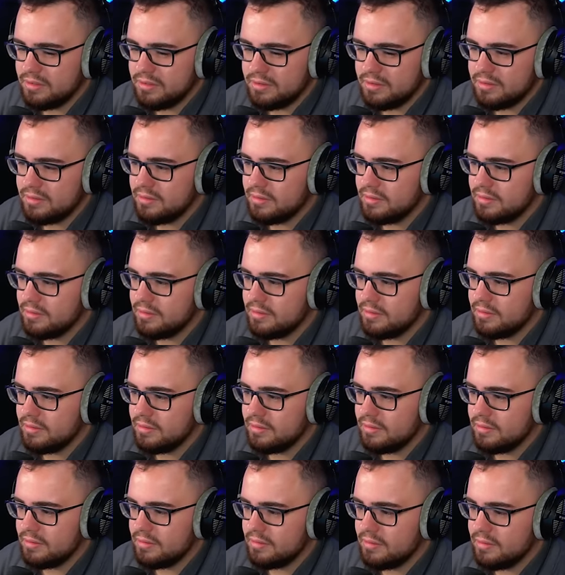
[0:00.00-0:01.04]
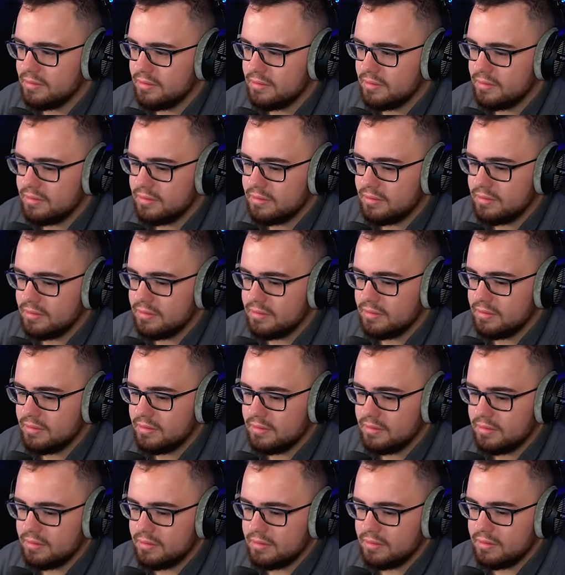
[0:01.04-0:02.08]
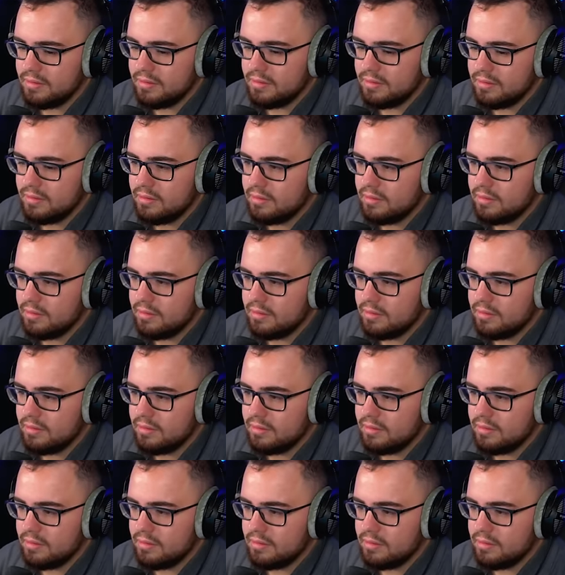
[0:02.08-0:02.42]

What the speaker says: No one is speaking in this clip.